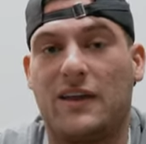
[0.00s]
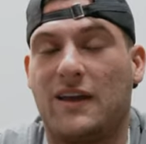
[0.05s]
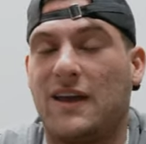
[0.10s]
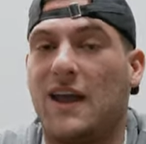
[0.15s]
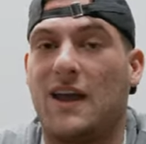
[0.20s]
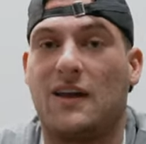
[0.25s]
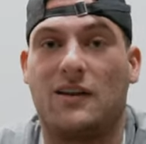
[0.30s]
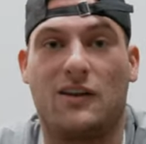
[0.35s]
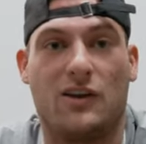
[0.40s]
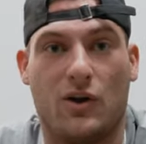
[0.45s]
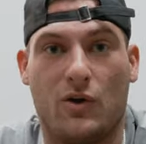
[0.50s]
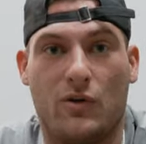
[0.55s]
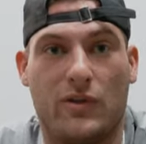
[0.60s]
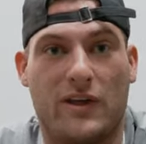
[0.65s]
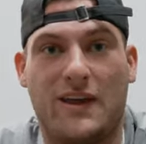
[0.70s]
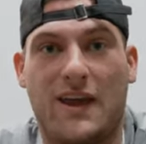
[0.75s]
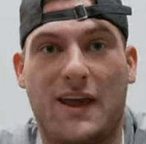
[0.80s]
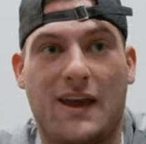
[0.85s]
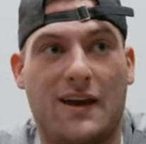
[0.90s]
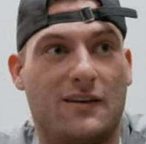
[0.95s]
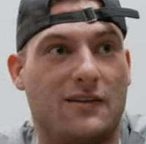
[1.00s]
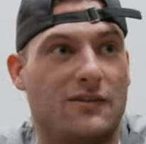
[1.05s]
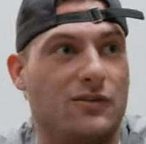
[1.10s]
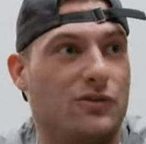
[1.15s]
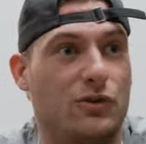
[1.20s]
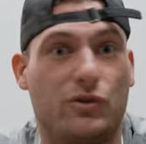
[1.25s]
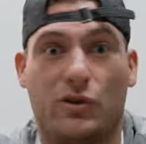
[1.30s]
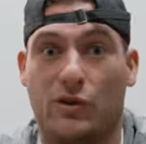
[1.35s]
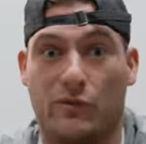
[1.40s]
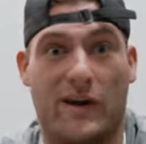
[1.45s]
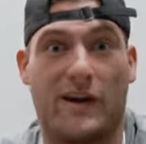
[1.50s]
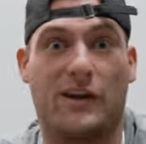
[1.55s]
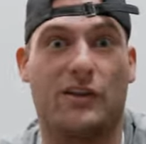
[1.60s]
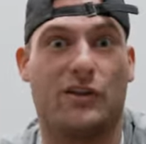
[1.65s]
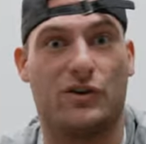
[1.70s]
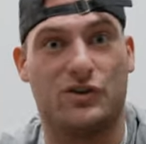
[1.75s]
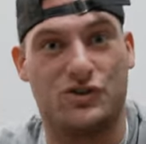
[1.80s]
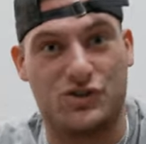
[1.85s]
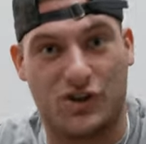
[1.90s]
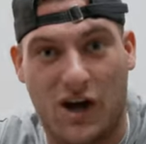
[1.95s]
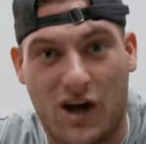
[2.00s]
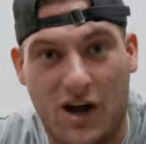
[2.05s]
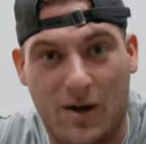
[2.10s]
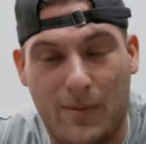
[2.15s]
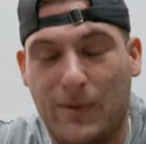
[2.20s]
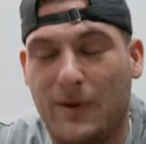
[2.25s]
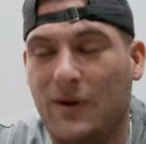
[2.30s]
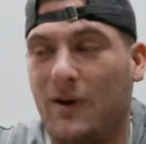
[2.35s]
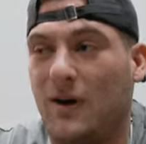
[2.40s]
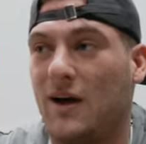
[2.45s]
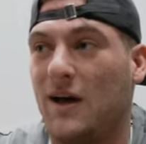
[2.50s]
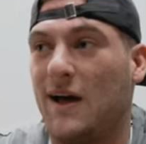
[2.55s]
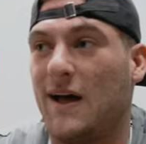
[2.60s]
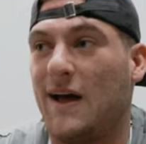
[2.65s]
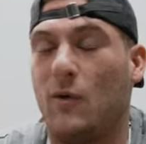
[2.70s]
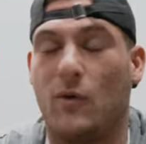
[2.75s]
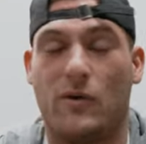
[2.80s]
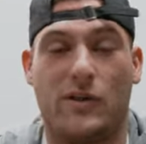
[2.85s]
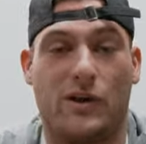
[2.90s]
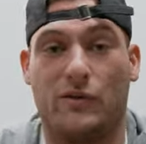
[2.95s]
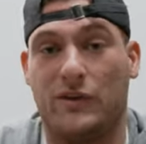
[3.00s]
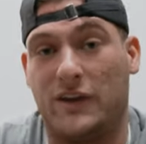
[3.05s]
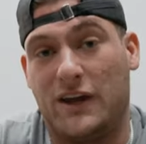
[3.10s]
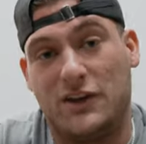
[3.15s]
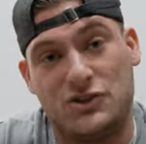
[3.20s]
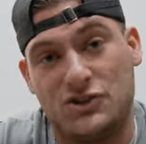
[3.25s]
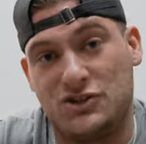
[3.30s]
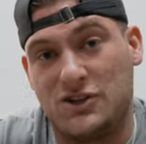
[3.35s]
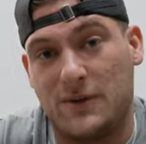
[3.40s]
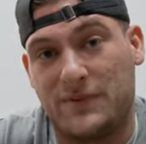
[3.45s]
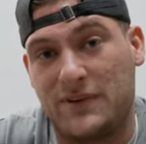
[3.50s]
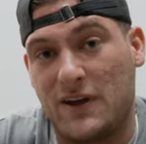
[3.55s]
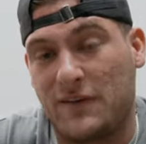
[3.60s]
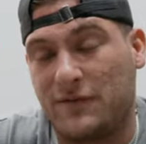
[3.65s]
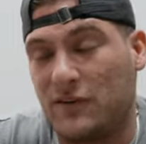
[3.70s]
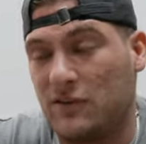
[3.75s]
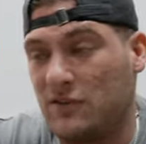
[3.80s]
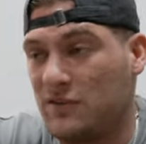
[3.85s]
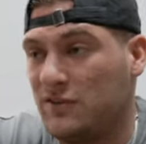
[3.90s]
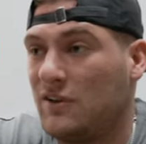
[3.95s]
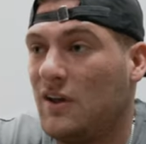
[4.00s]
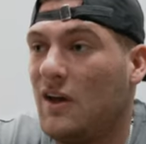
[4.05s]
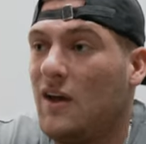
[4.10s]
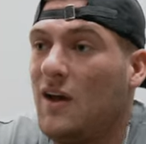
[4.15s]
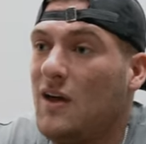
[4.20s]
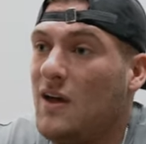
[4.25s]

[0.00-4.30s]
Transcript: They can't, you know, they can't do their regular job, uh, or their relationship suffers.